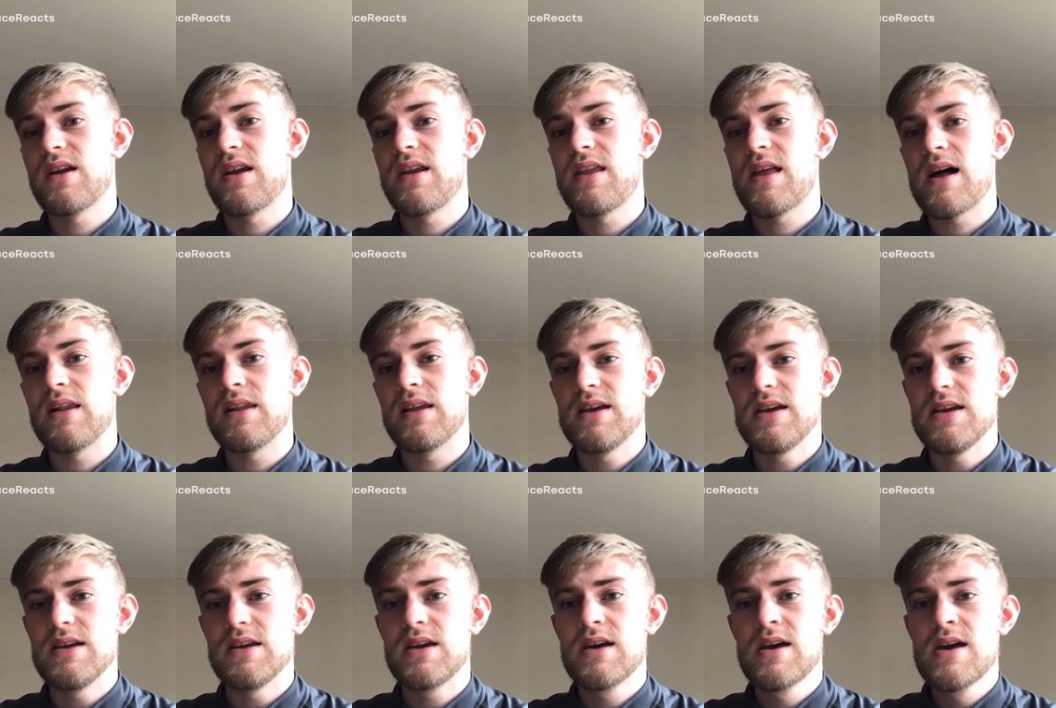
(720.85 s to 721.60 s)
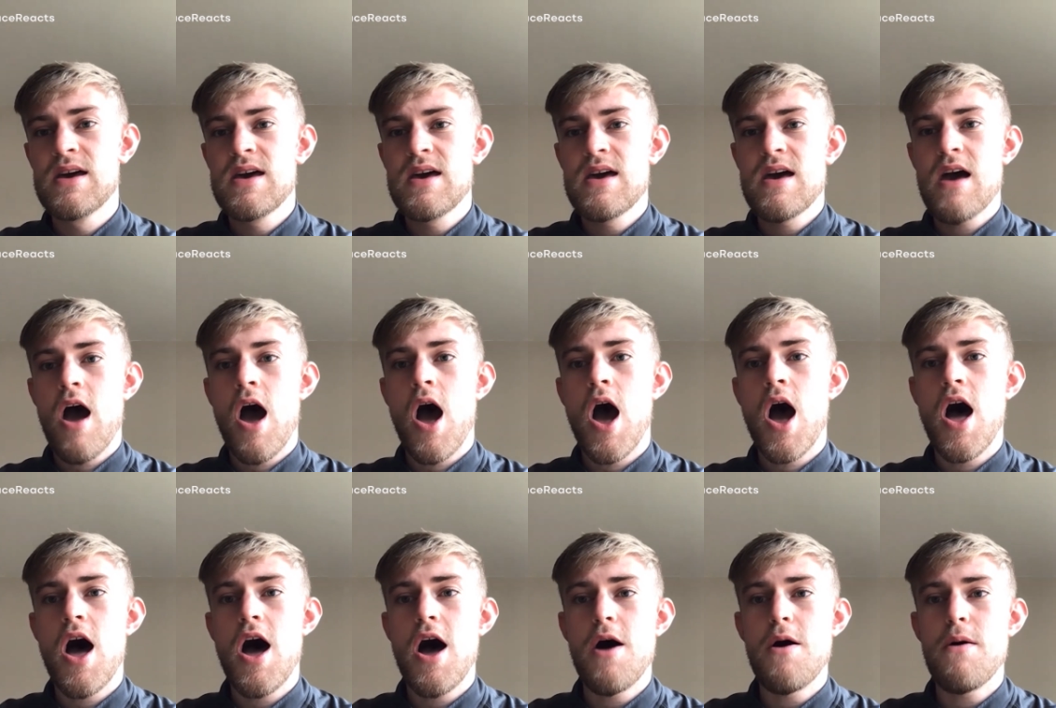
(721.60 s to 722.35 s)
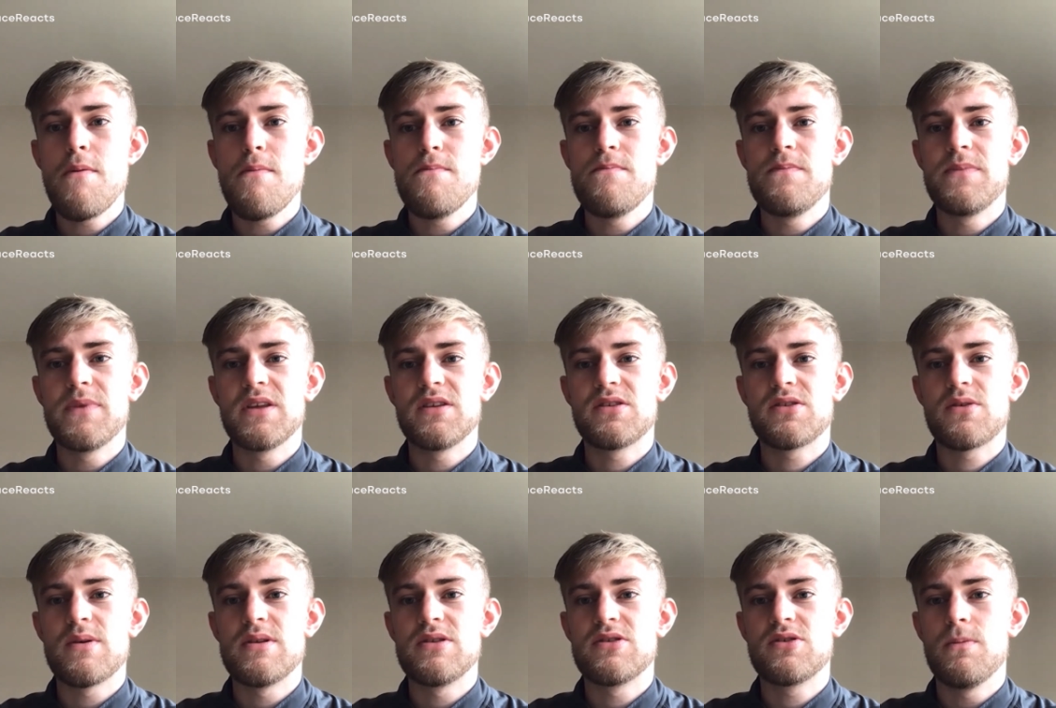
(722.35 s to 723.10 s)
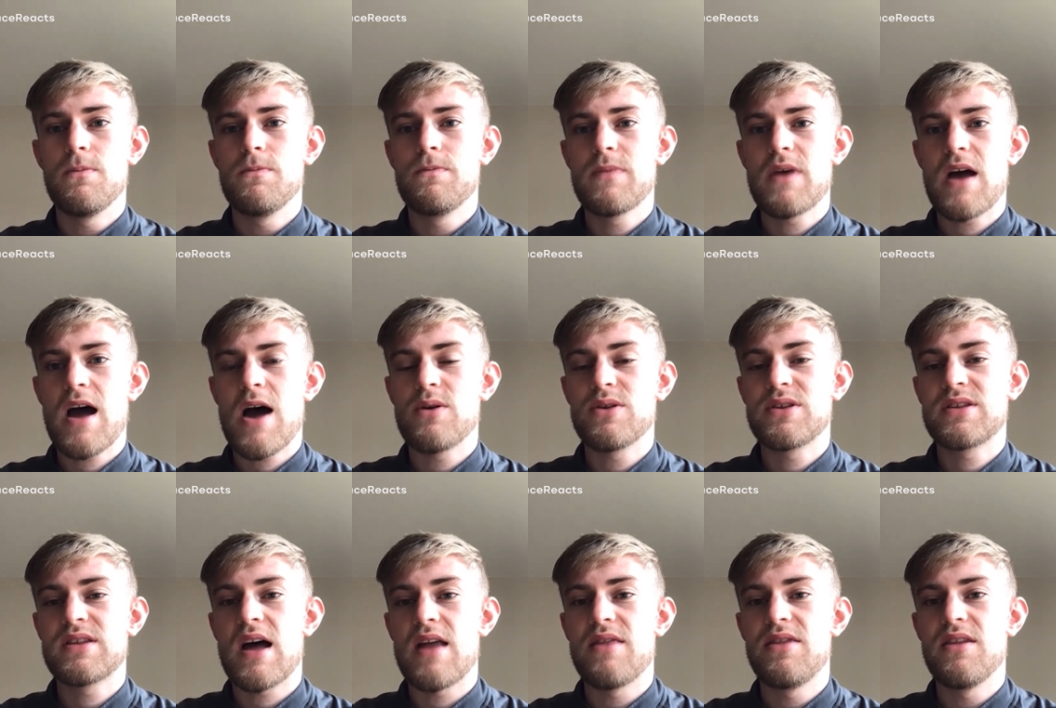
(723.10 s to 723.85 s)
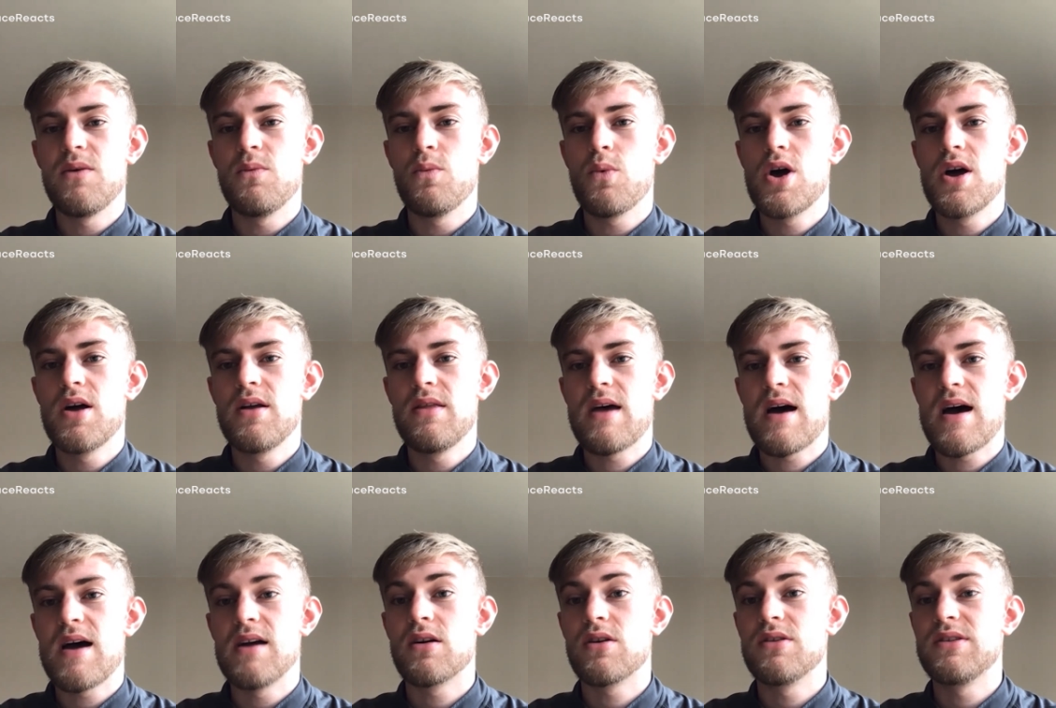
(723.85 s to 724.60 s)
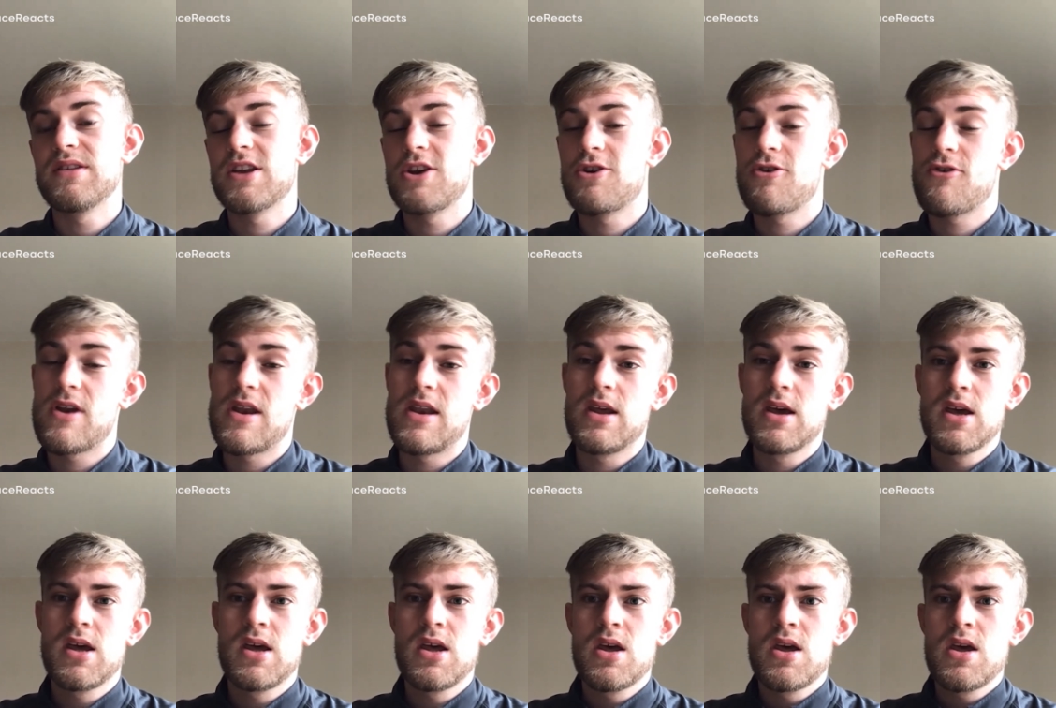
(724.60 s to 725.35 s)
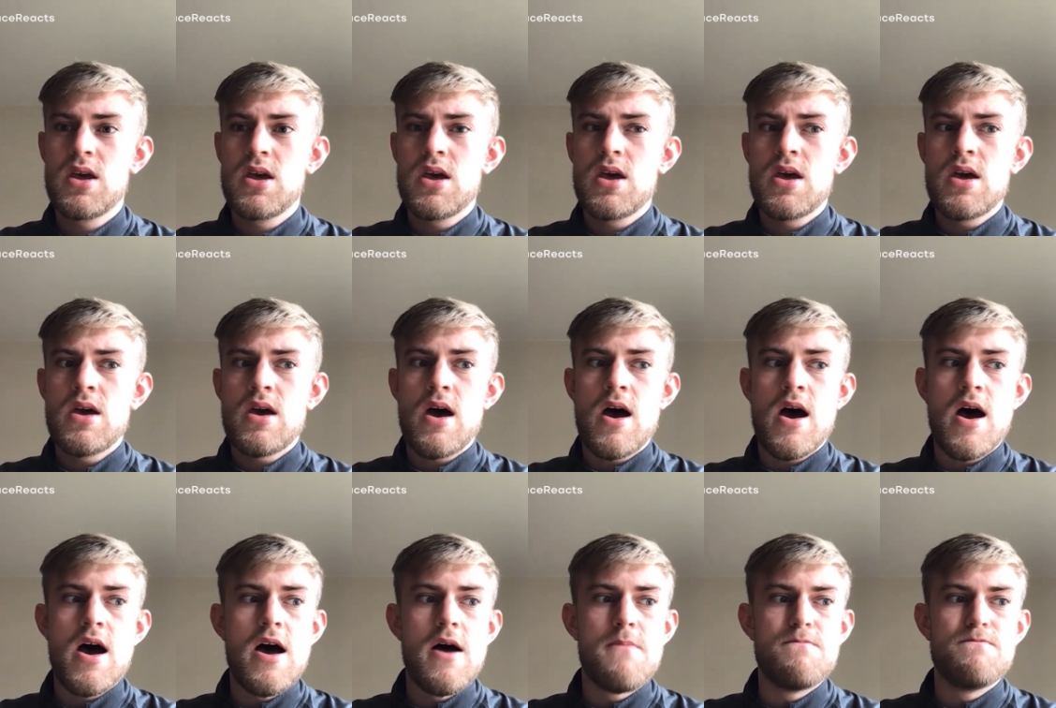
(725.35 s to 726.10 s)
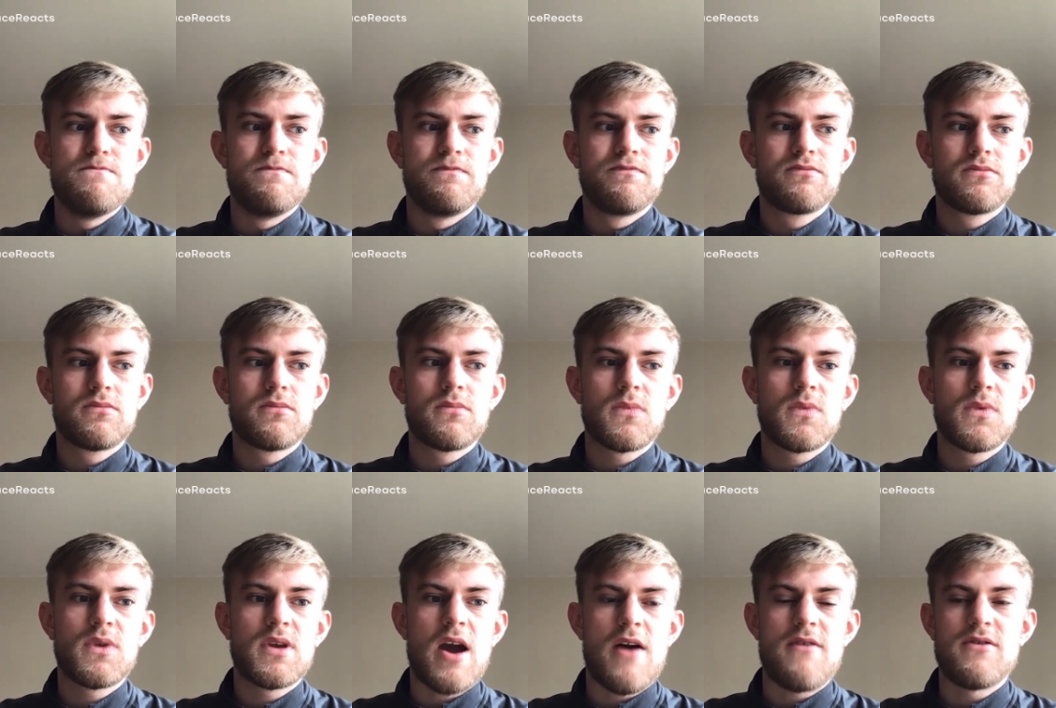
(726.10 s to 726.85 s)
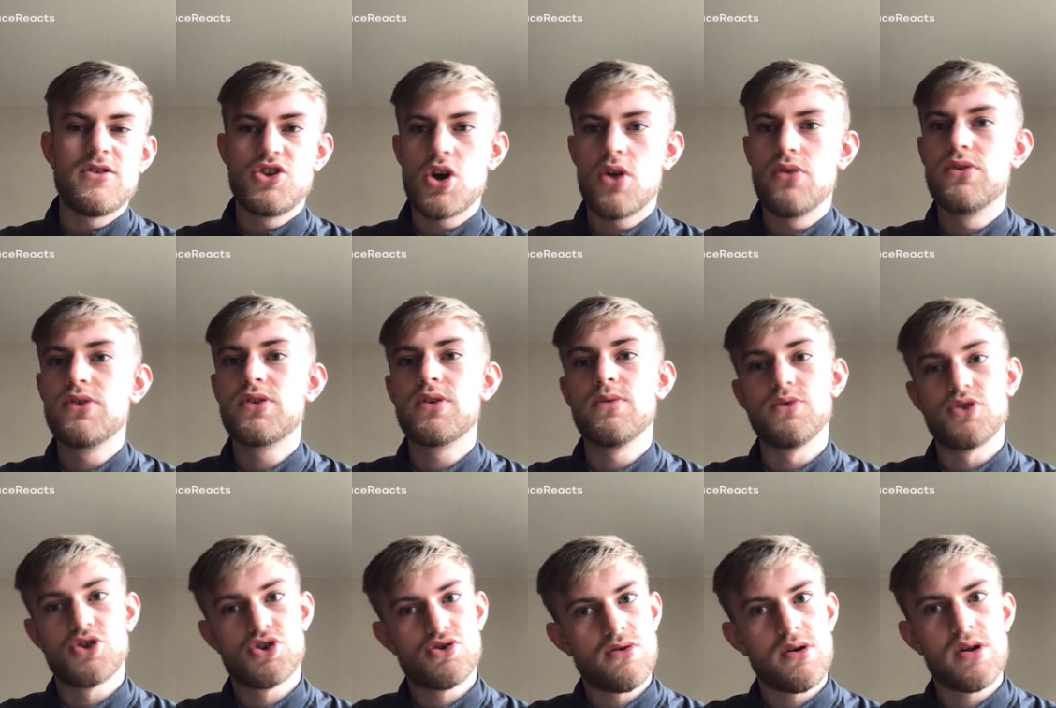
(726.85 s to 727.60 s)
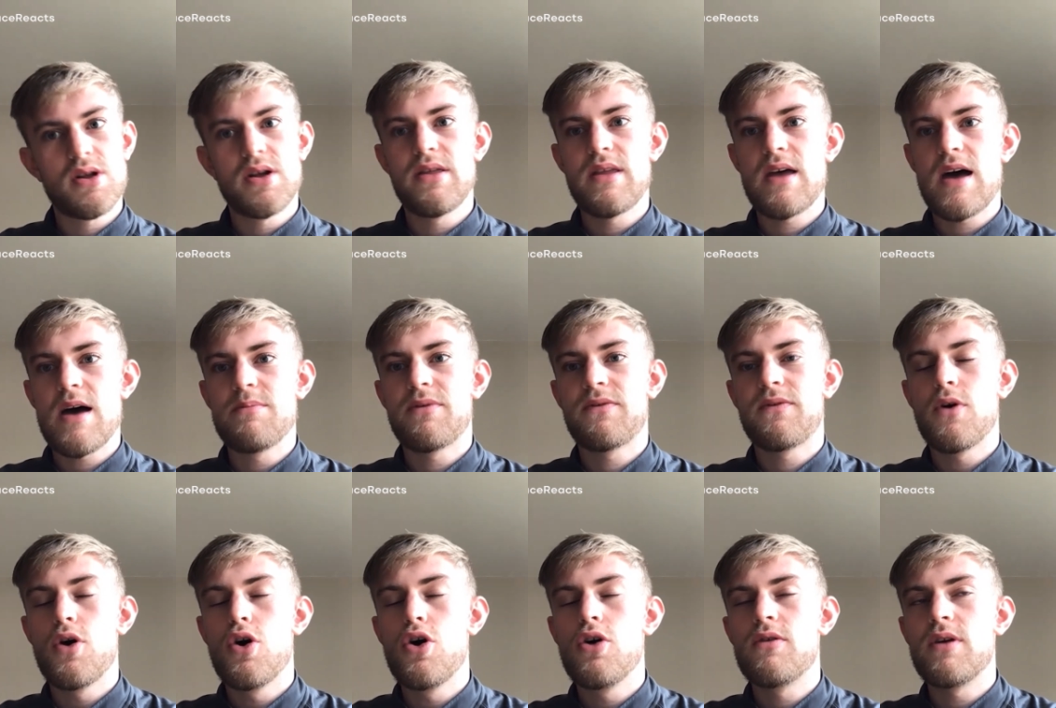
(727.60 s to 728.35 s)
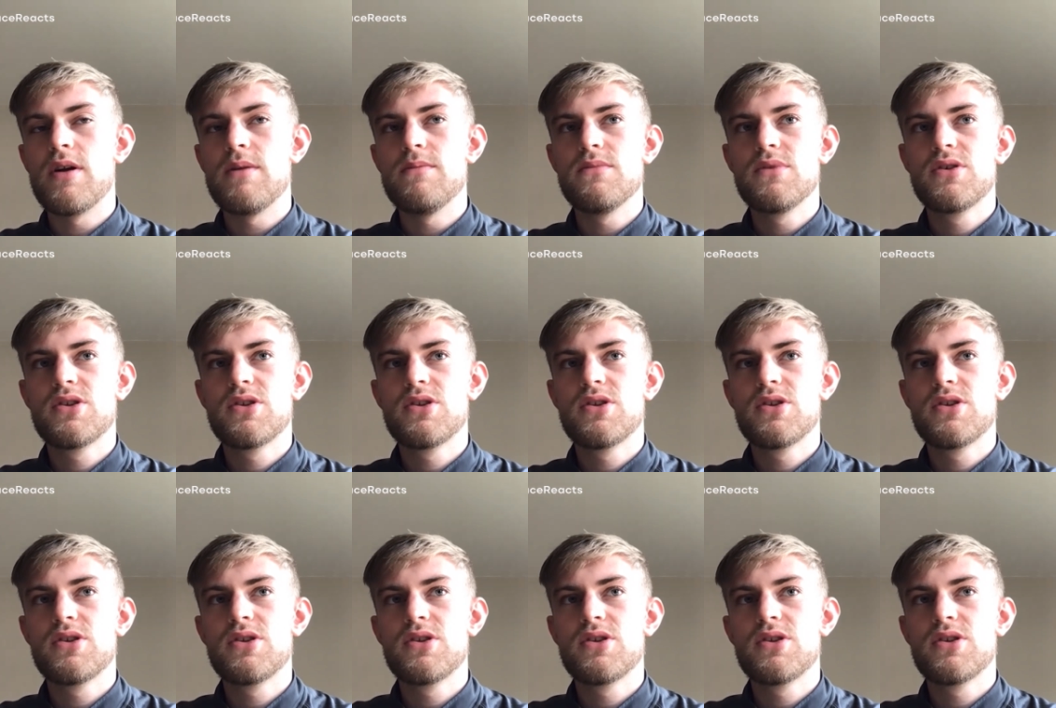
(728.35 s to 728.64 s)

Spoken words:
in that league. He's doing some outstanding work there, considering Gary Johnson was struggling there before him.